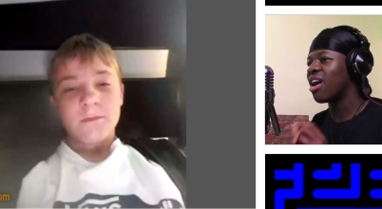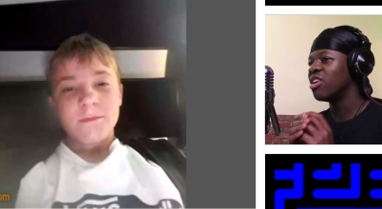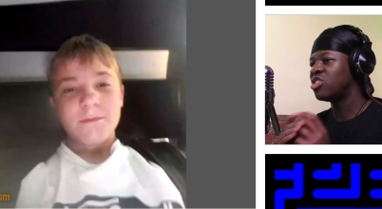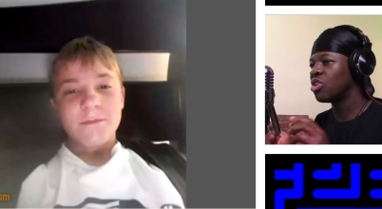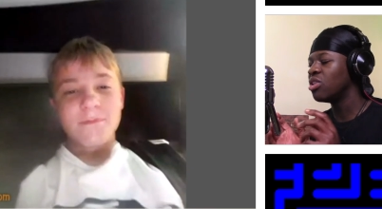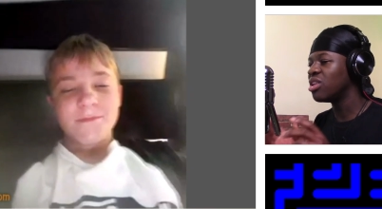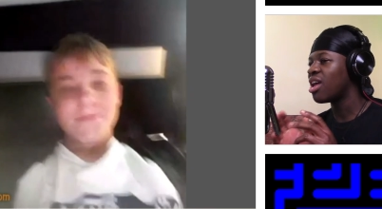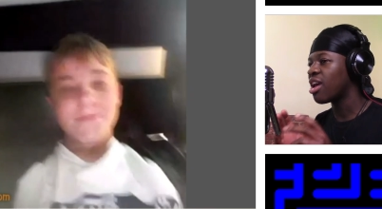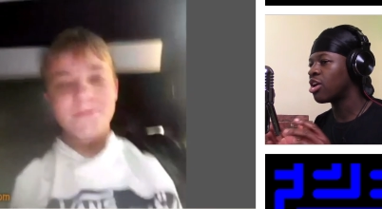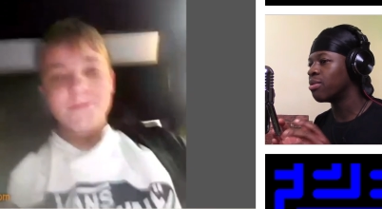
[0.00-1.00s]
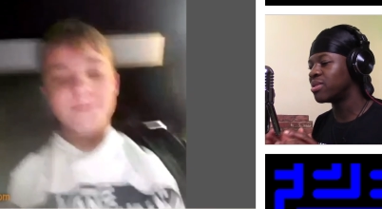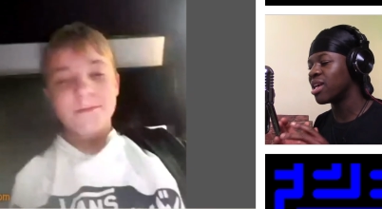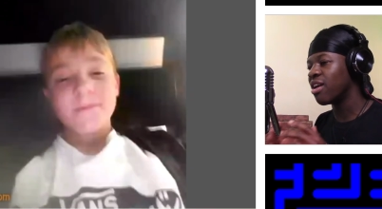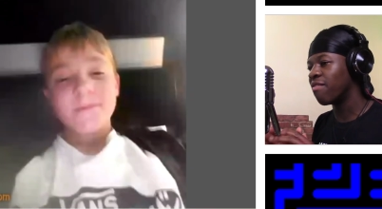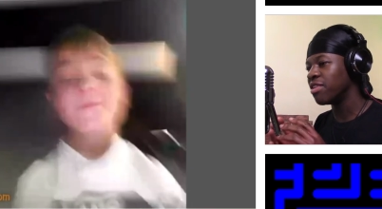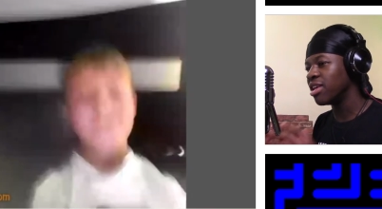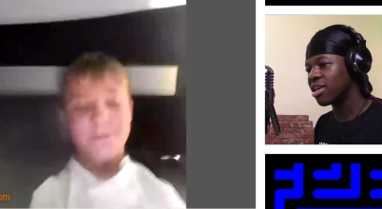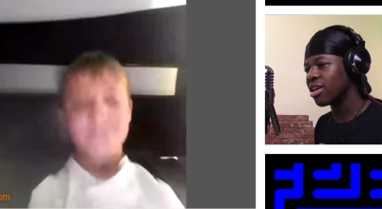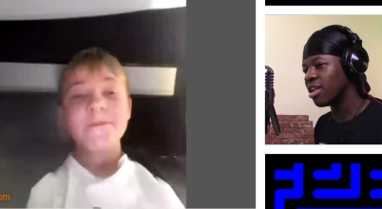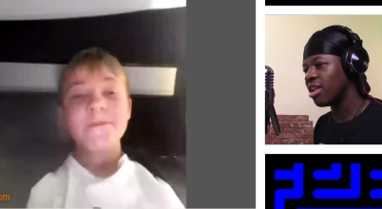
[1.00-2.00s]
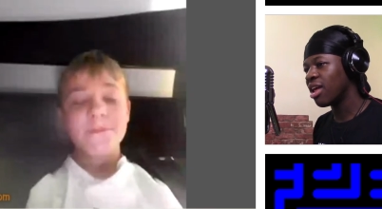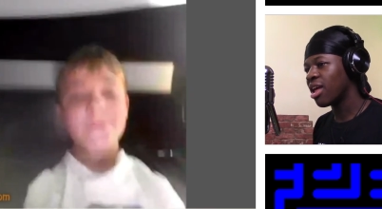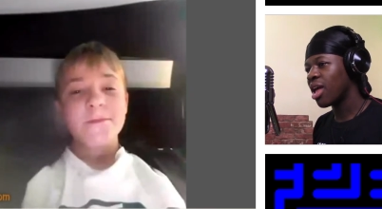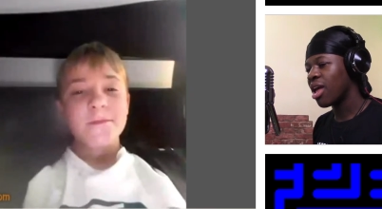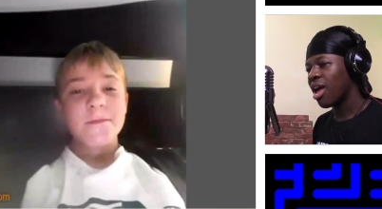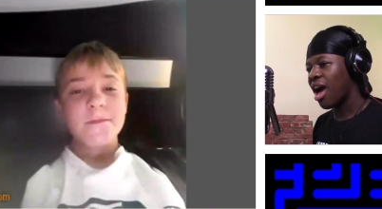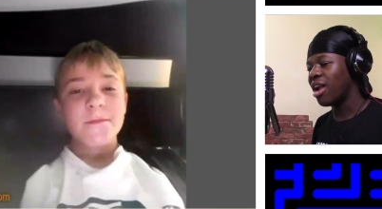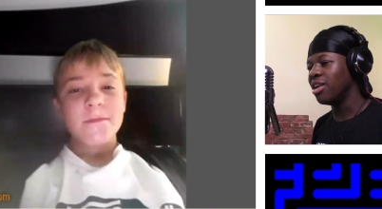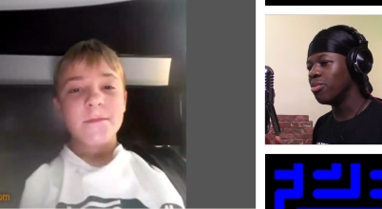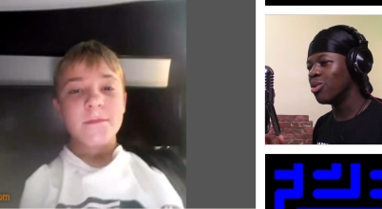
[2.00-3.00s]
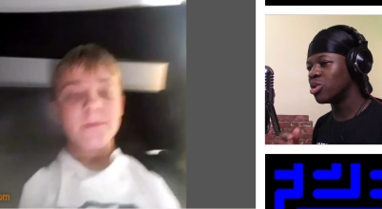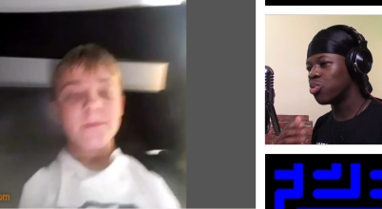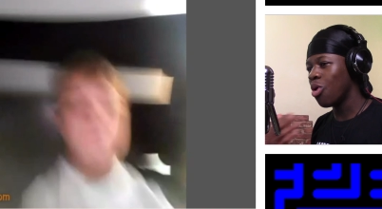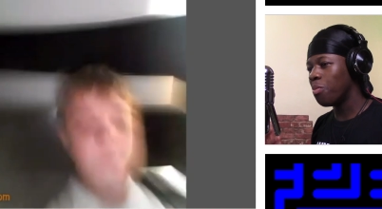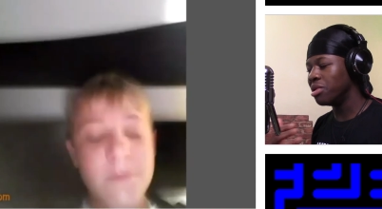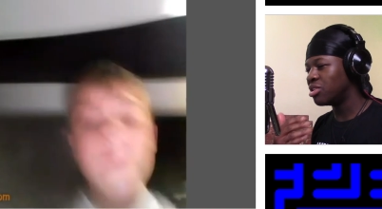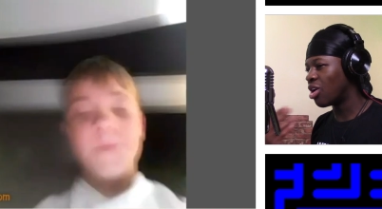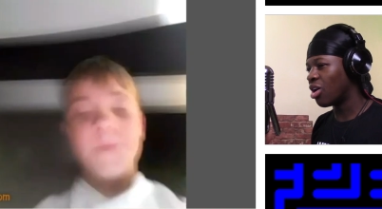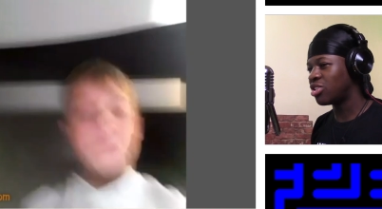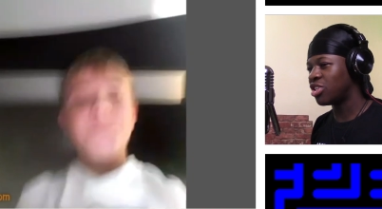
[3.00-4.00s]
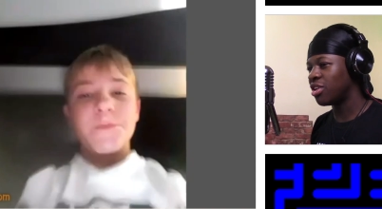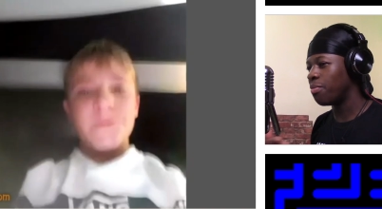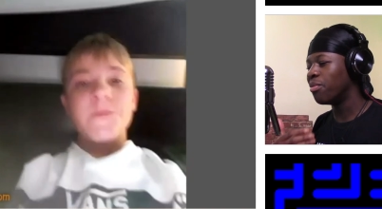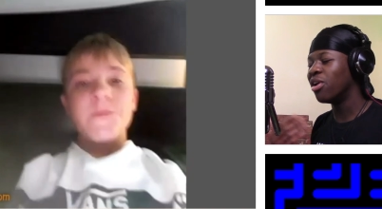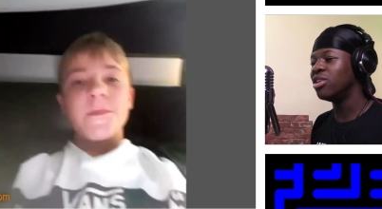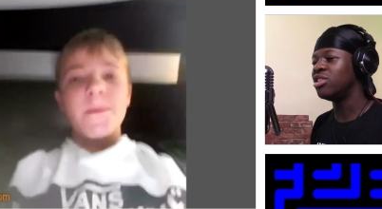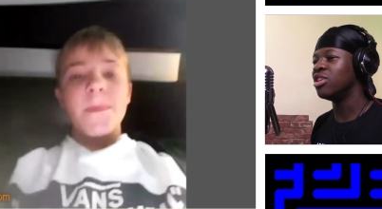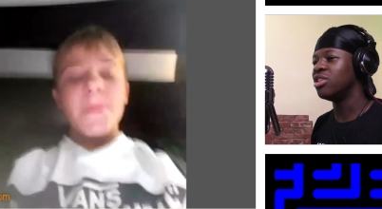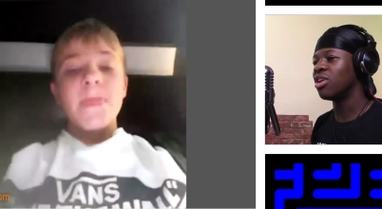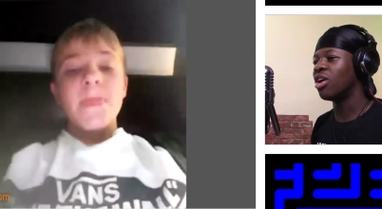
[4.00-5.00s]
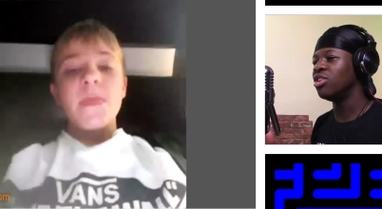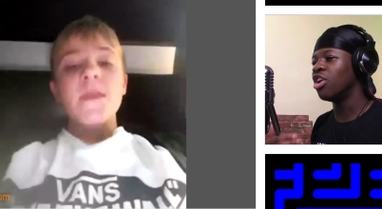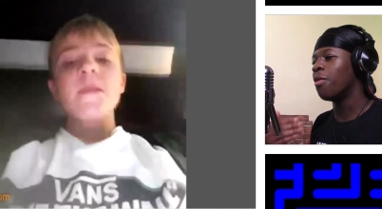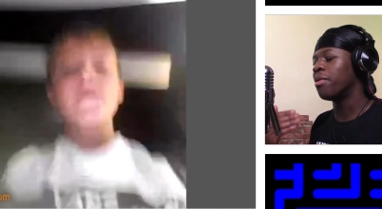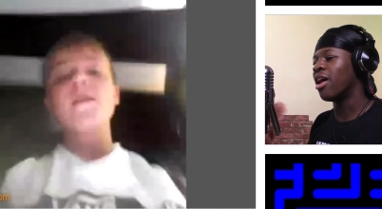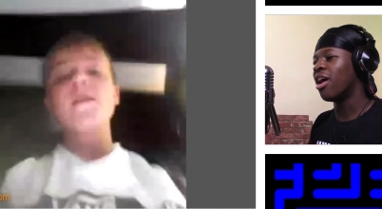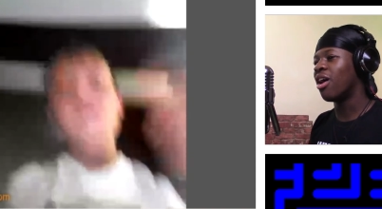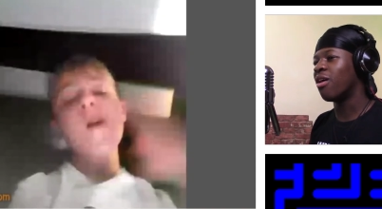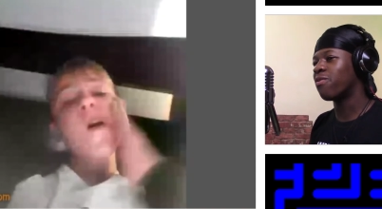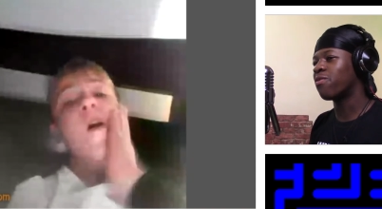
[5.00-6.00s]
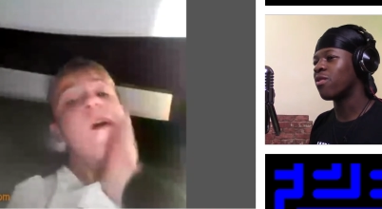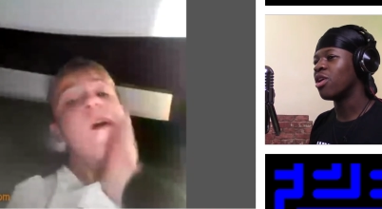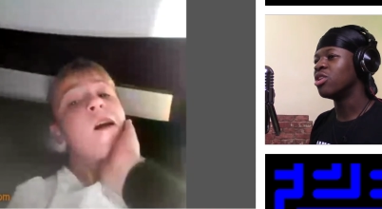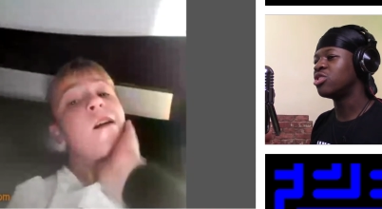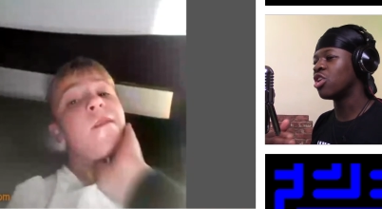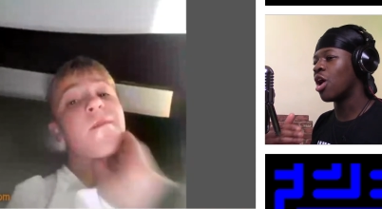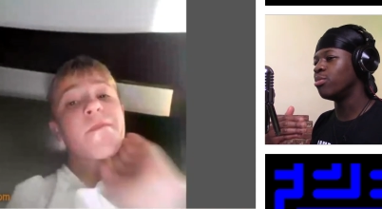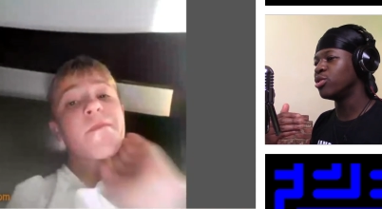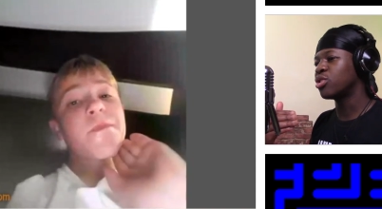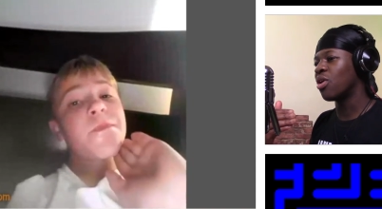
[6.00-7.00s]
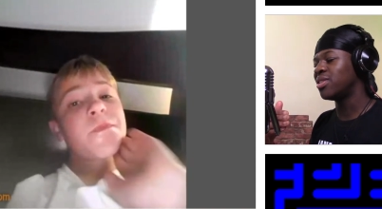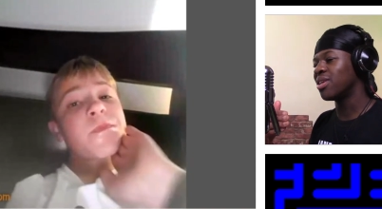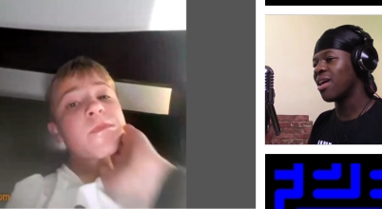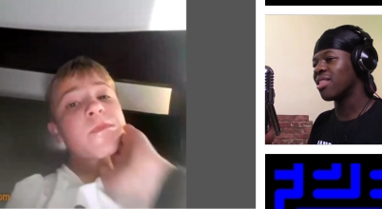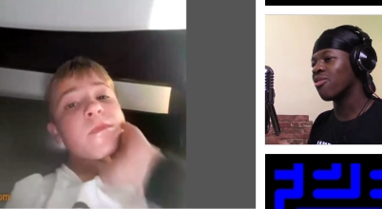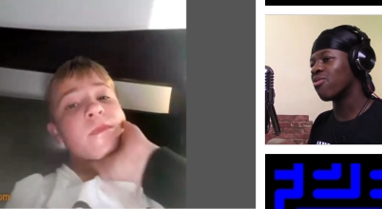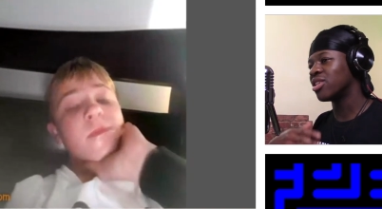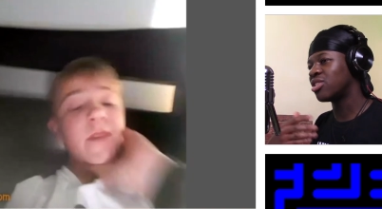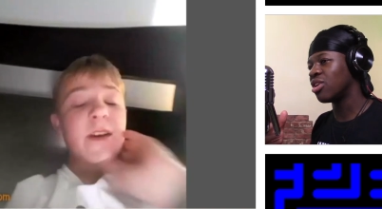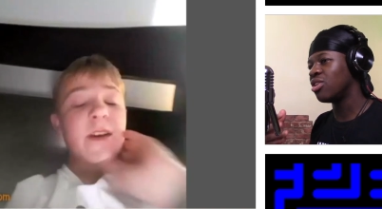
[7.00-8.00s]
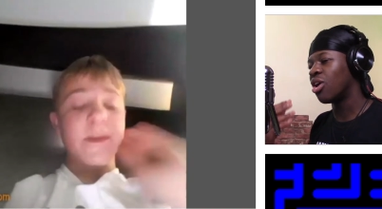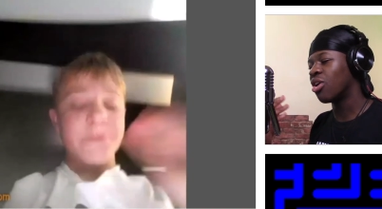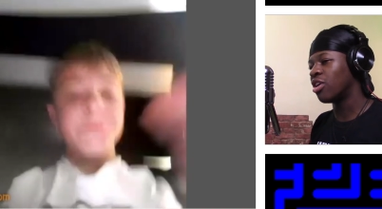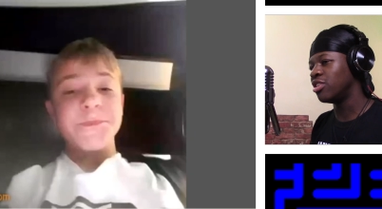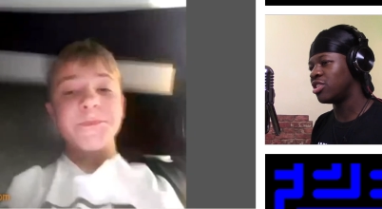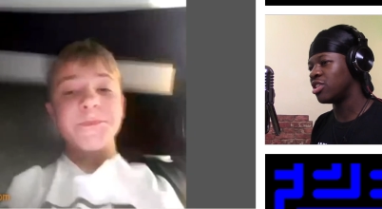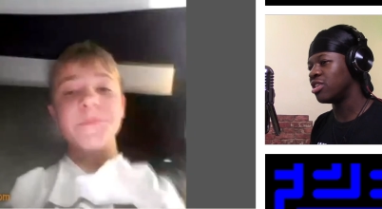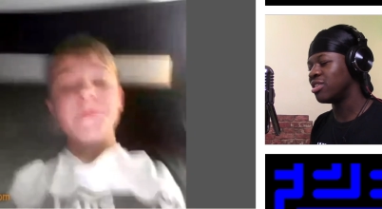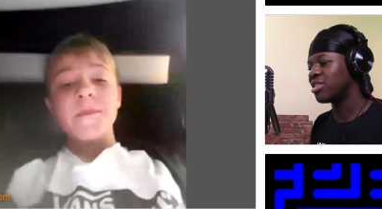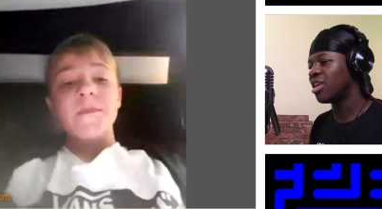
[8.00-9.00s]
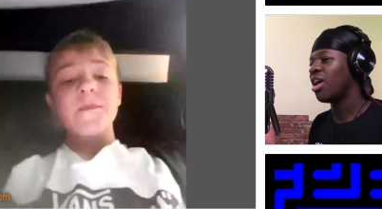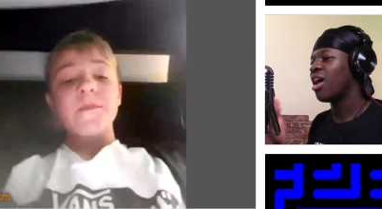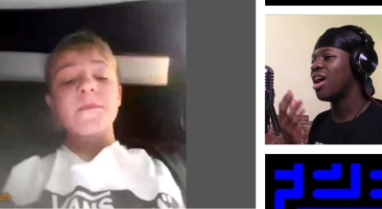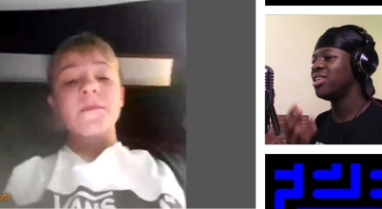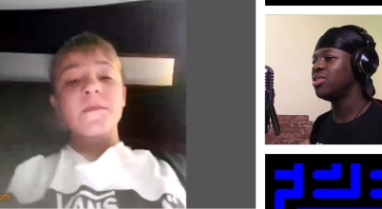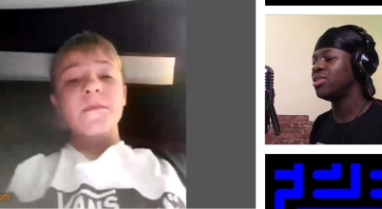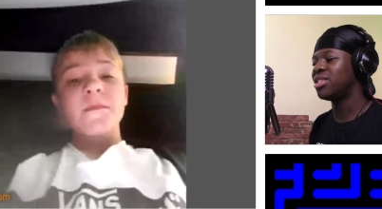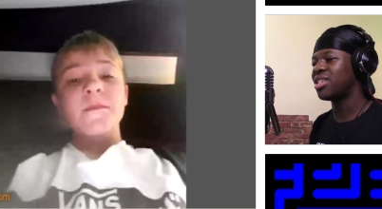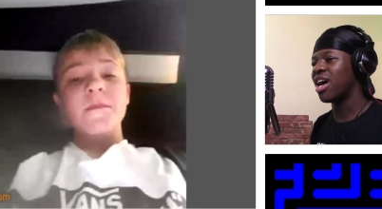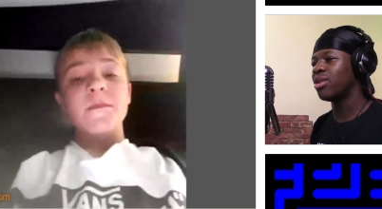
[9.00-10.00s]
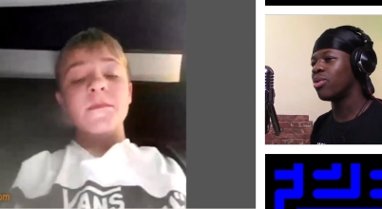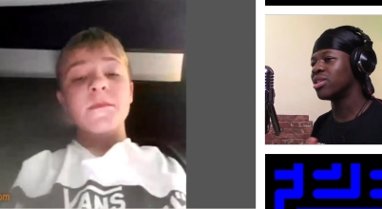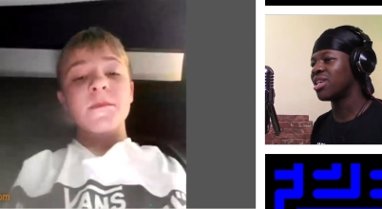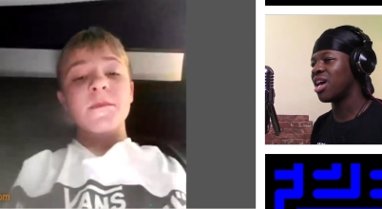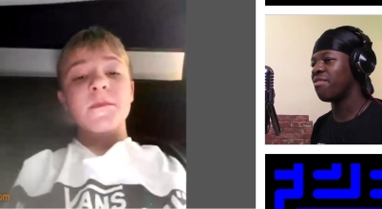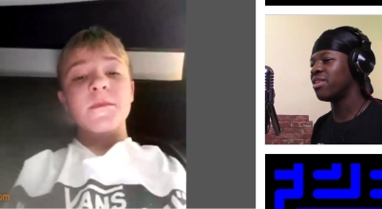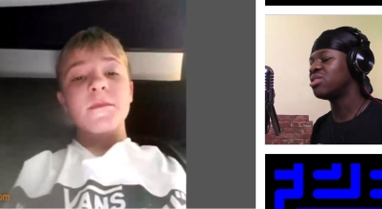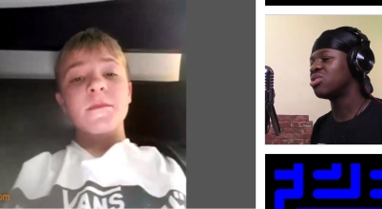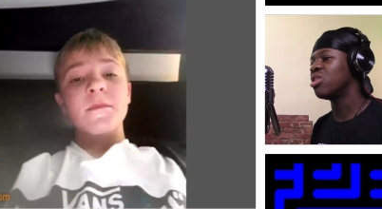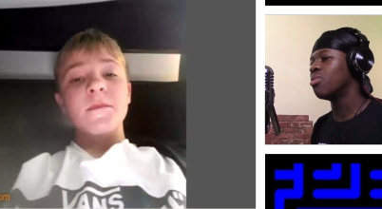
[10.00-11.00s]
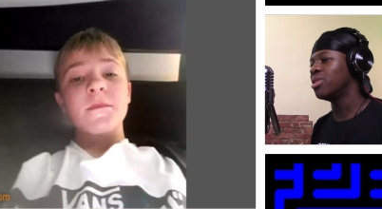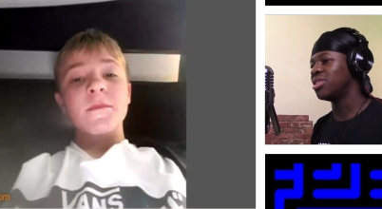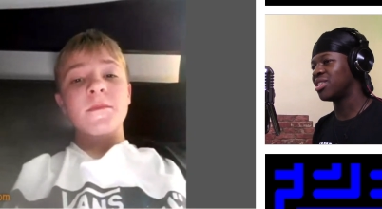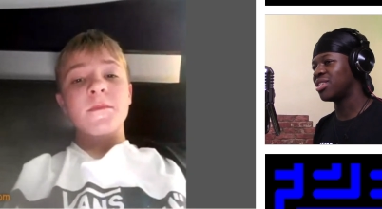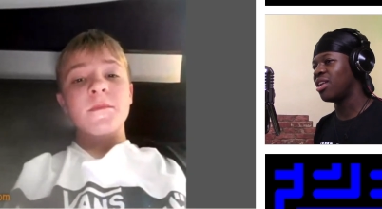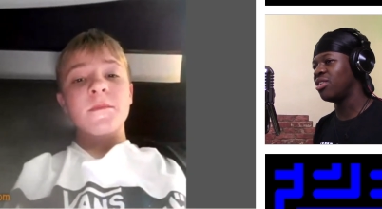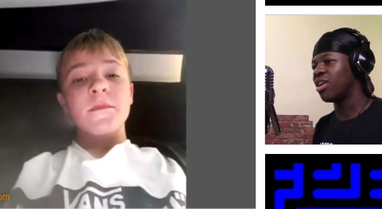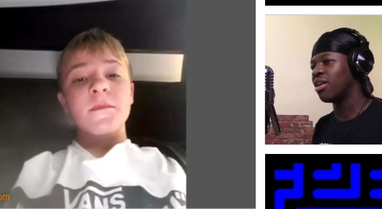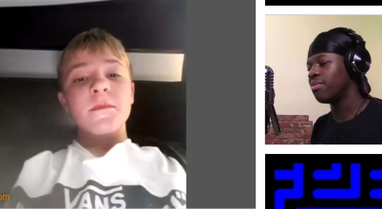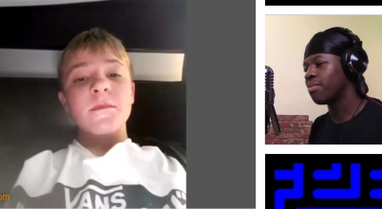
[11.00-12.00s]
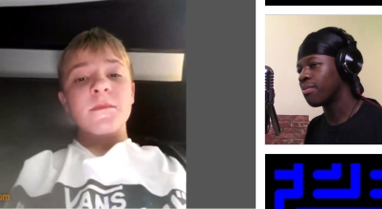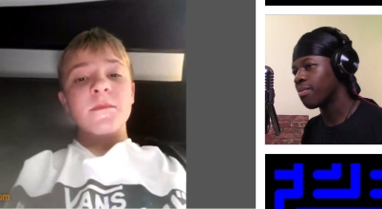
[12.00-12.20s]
Speaker 1: that until the day comes that you're vegan, animals will be tortured and murdered on your behalf. So I'm just going to let that rest yeah. on your conscience as you decide what side of history you want to stand on.